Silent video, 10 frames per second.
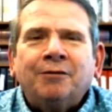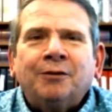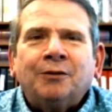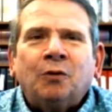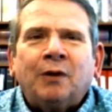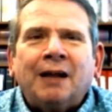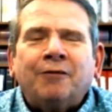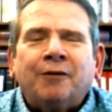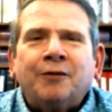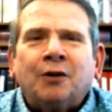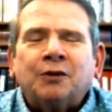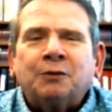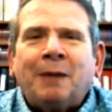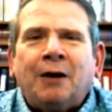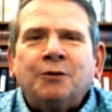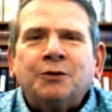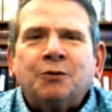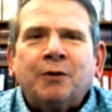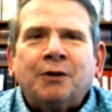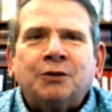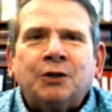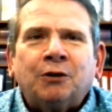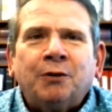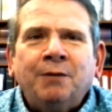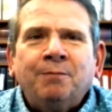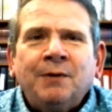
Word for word: in the life of your spouse or your children,